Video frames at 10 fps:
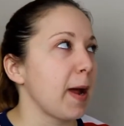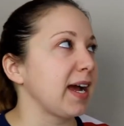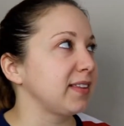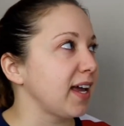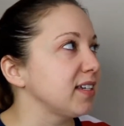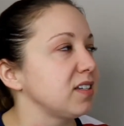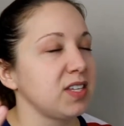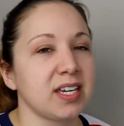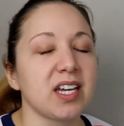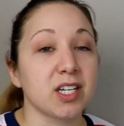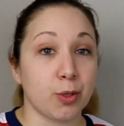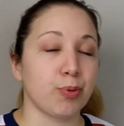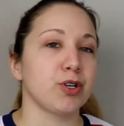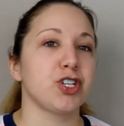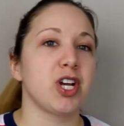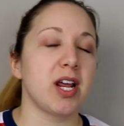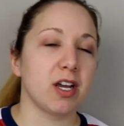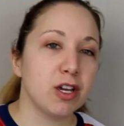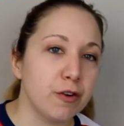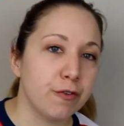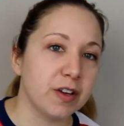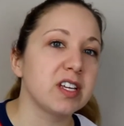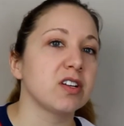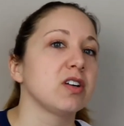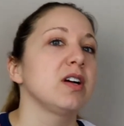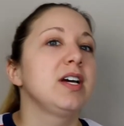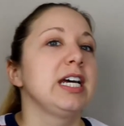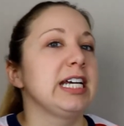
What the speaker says: I'd like to think I can appreciate a good figure